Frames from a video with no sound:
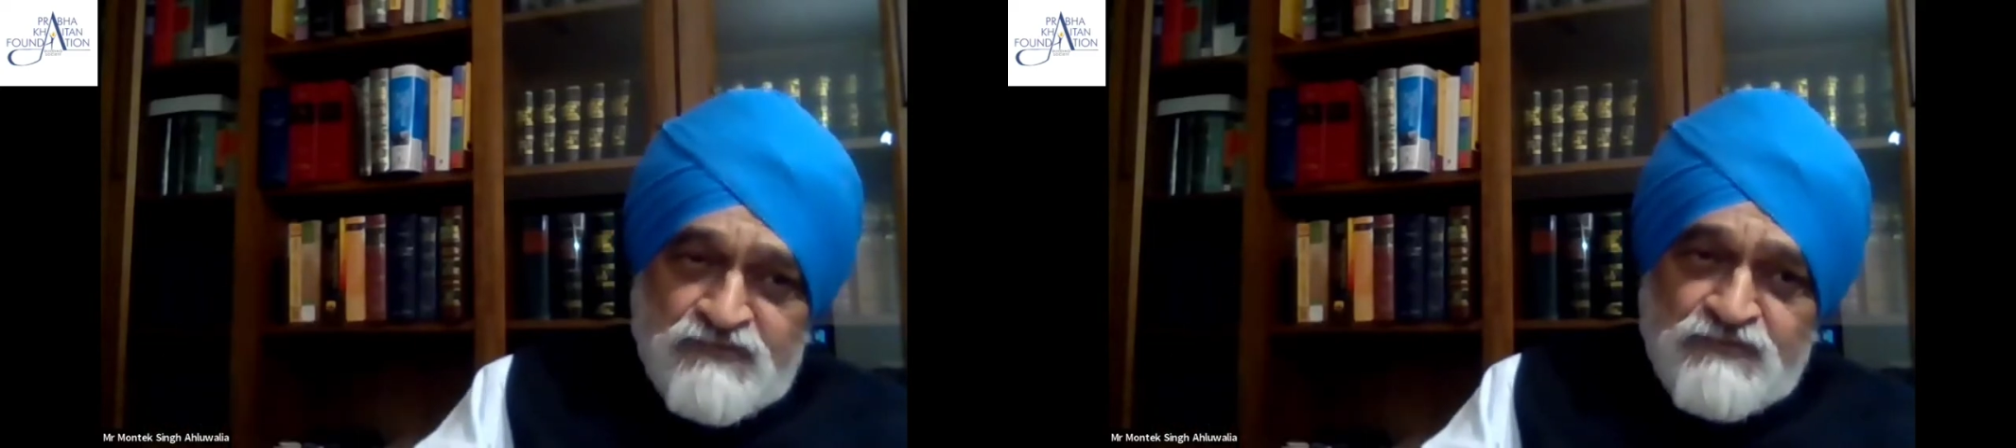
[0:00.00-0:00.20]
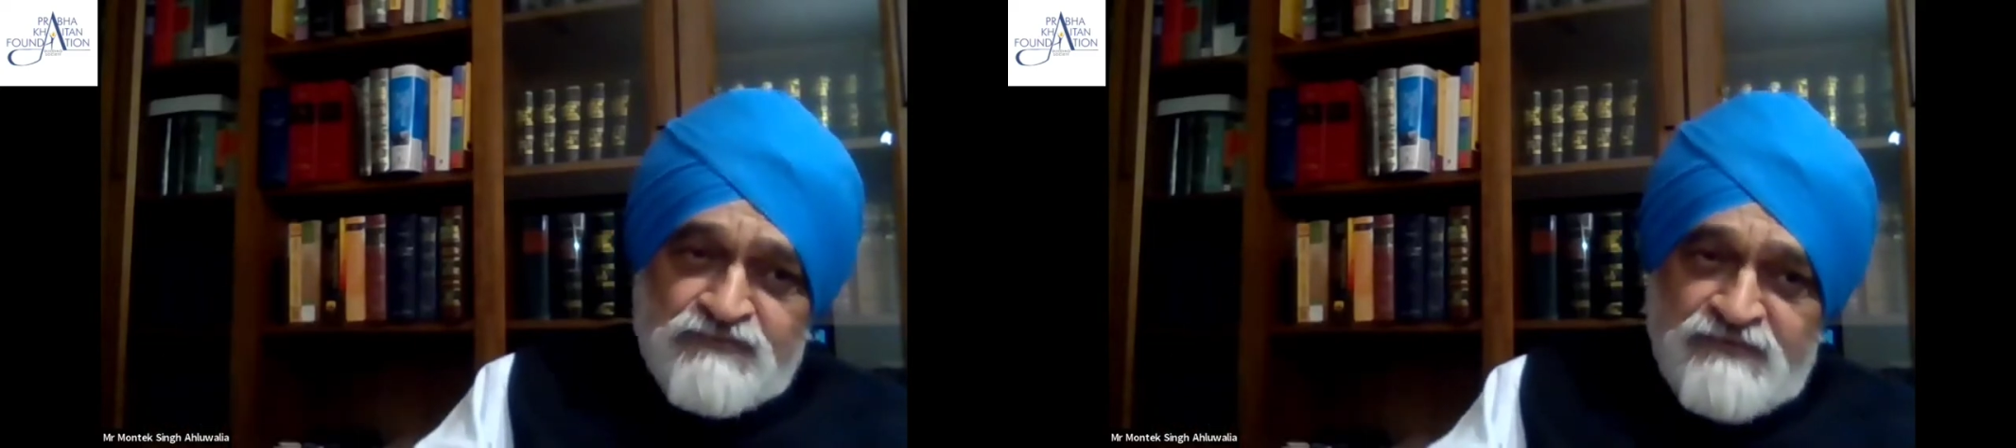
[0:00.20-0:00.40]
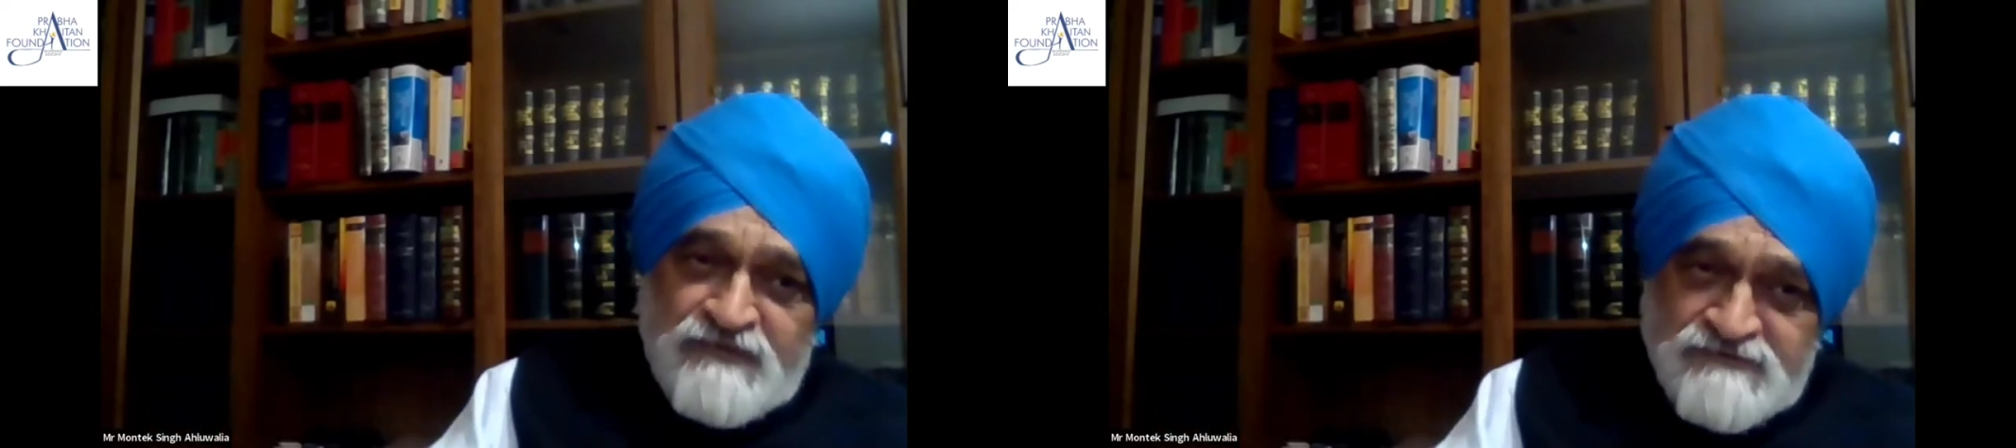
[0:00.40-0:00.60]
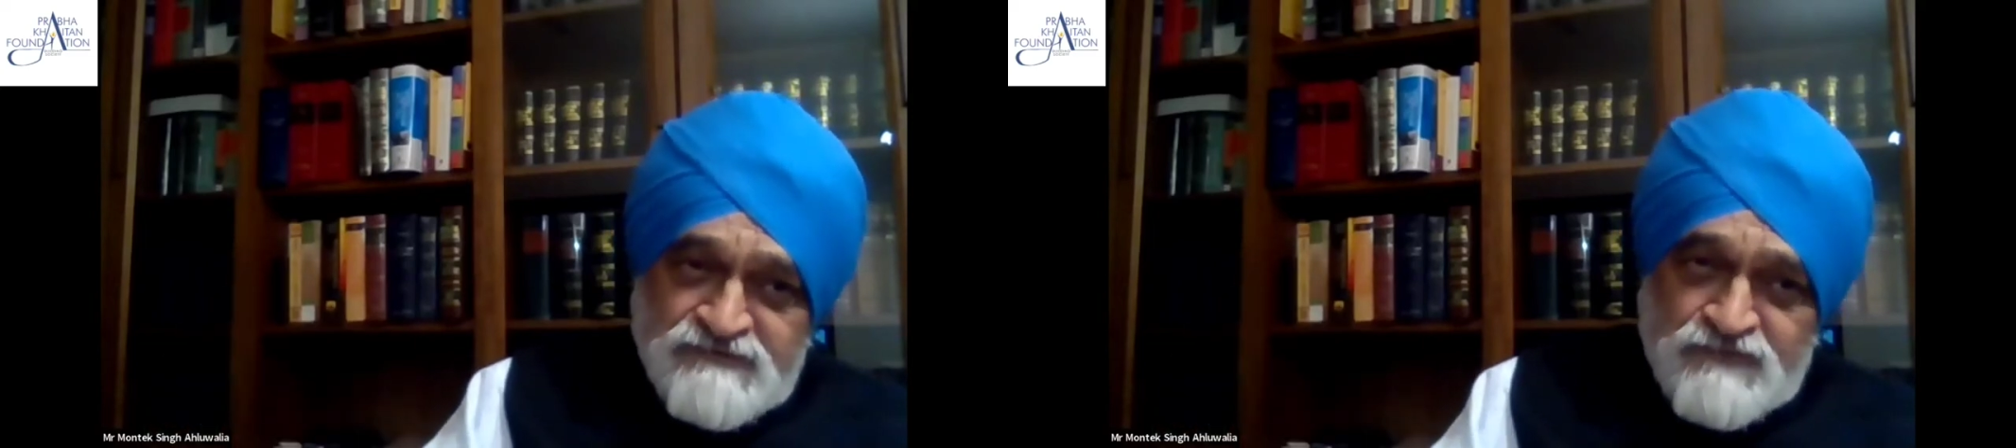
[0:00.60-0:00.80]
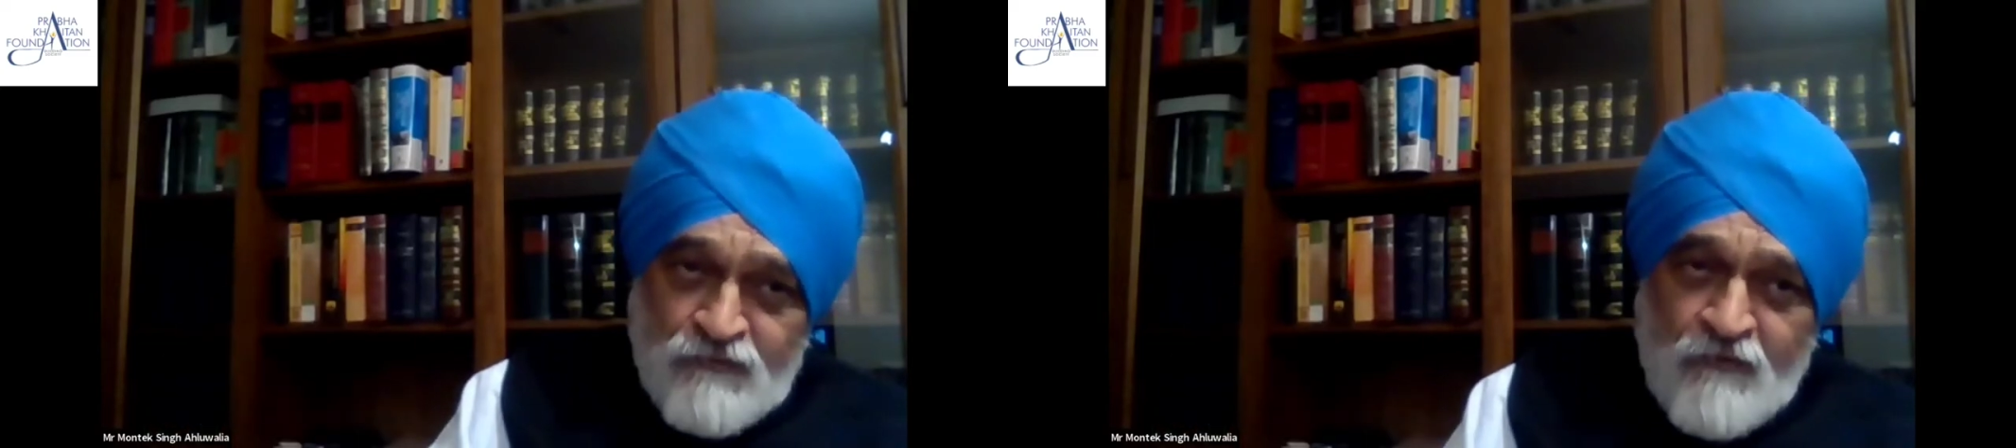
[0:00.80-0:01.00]
growth rate is
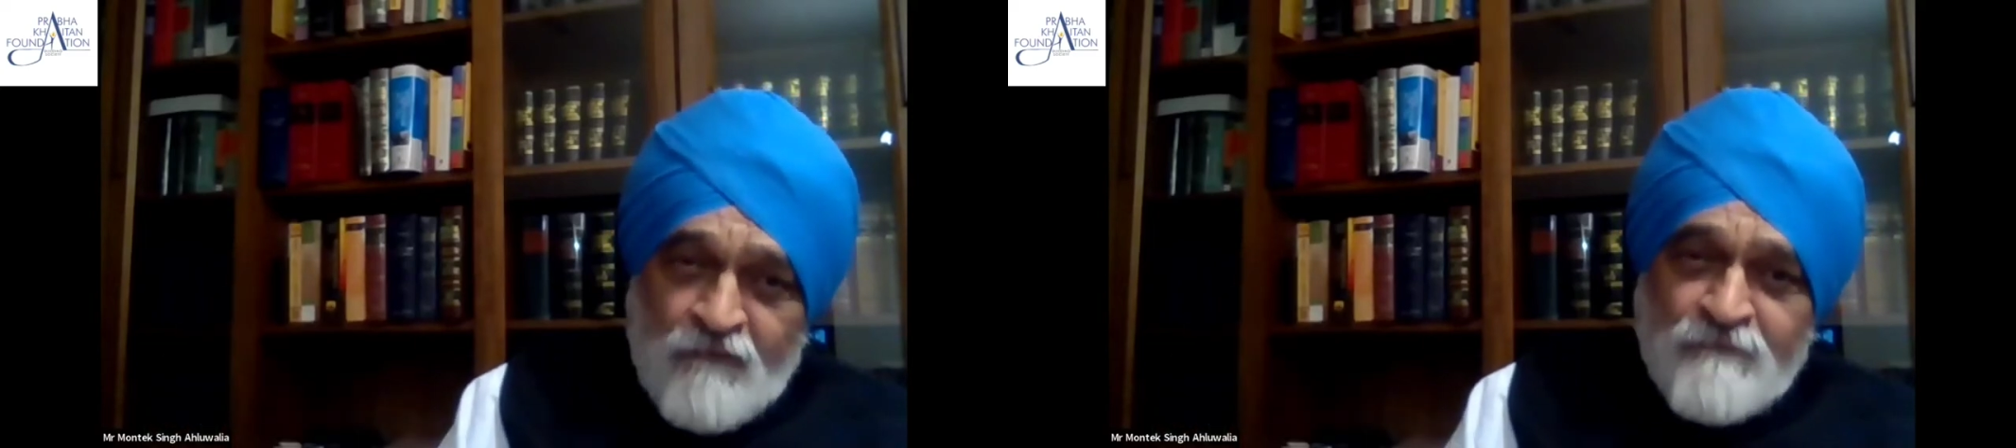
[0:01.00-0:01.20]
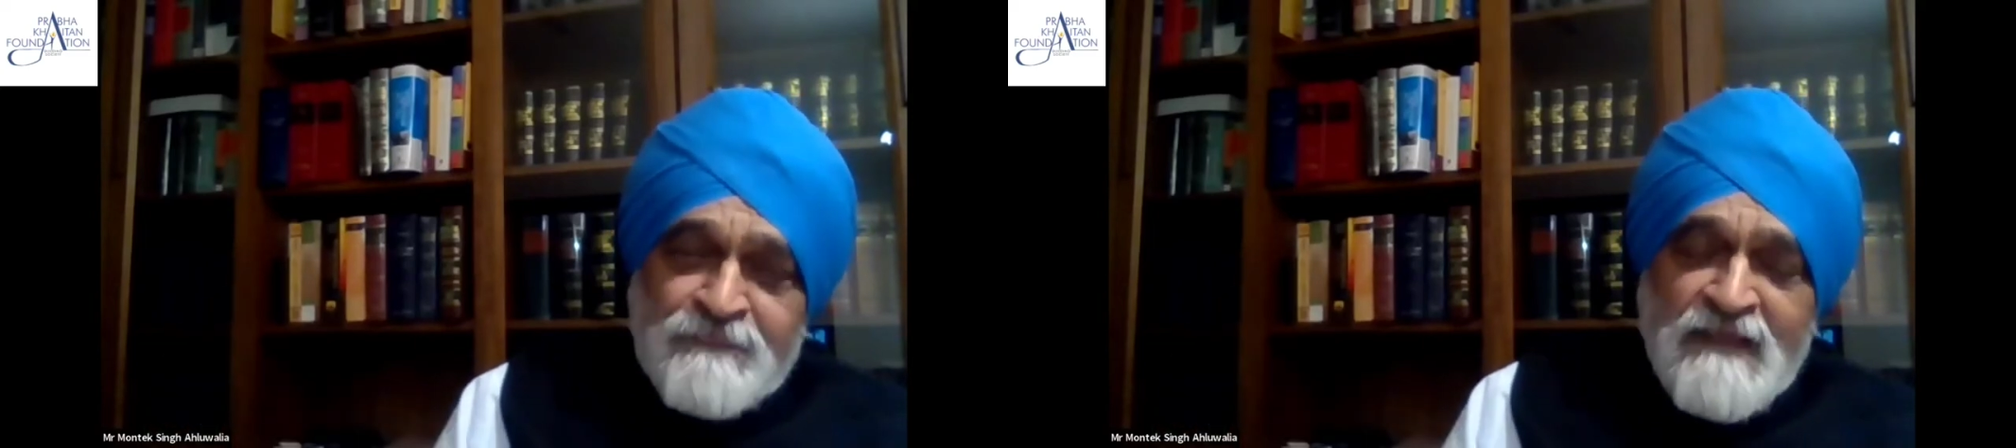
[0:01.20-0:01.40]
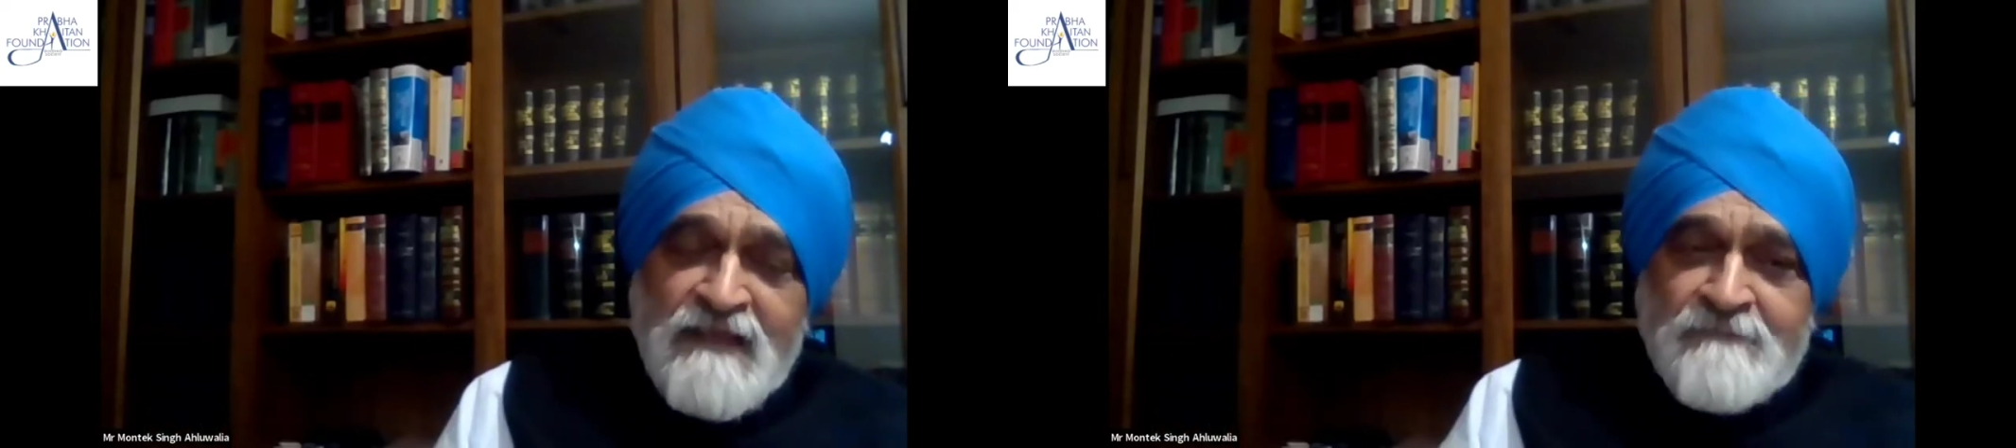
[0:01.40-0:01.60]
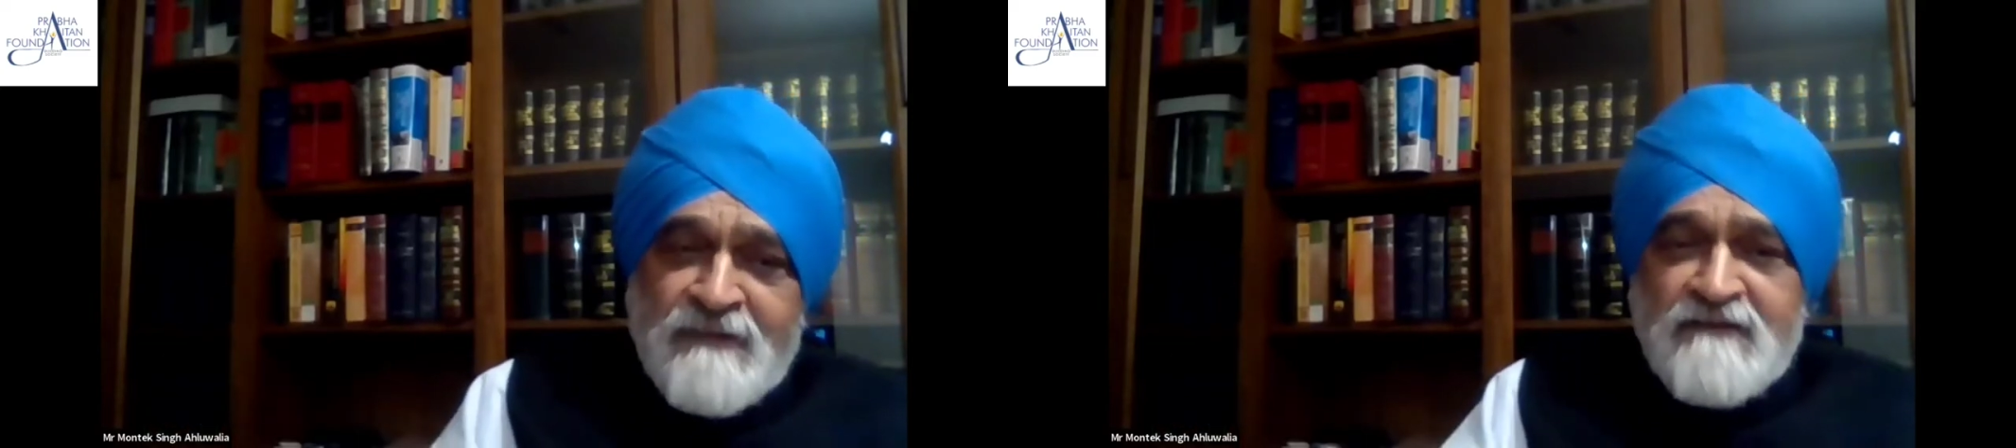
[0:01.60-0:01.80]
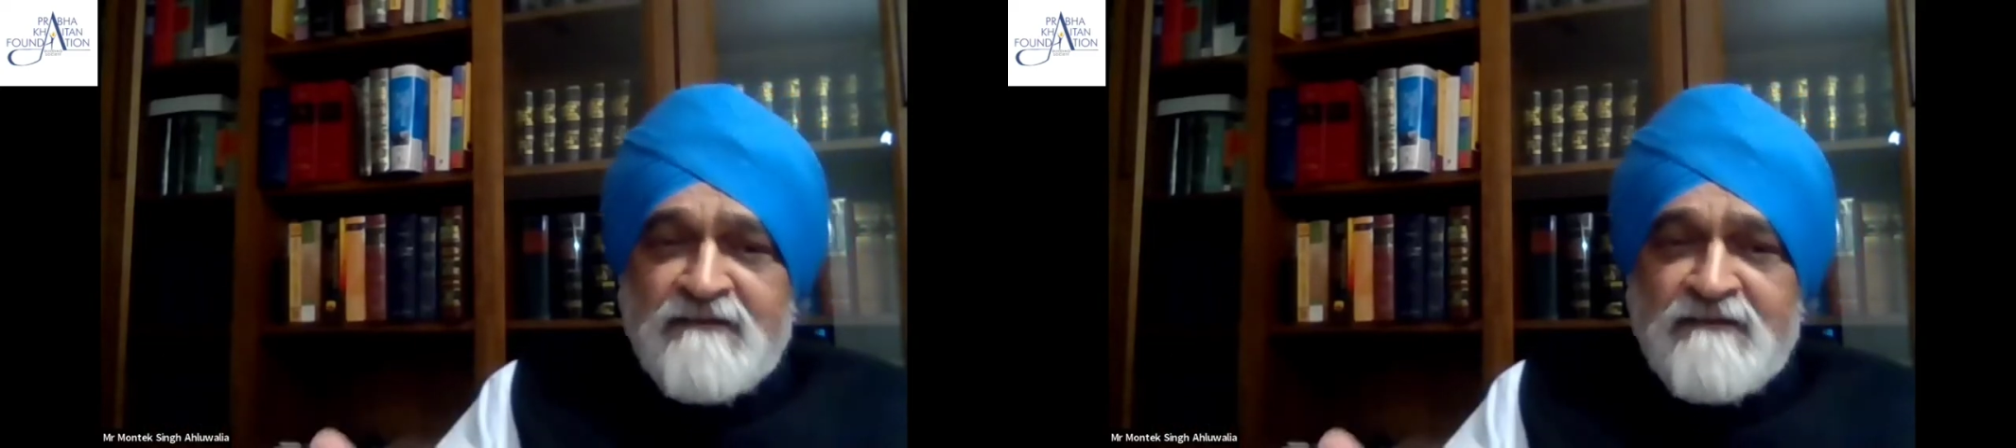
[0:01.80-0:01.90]
so low. But